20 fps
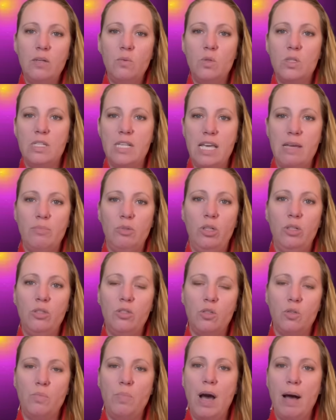was able
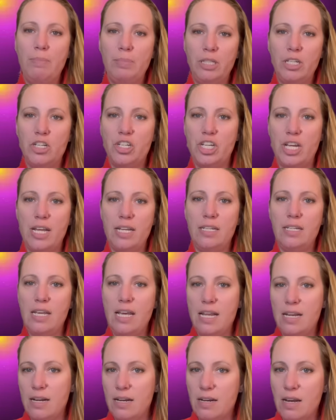to publish it
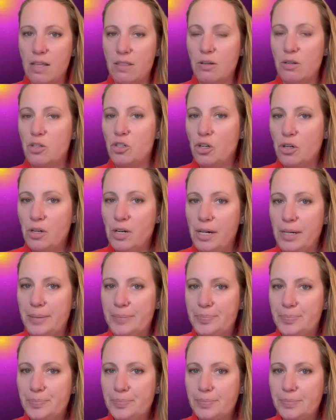in another journal.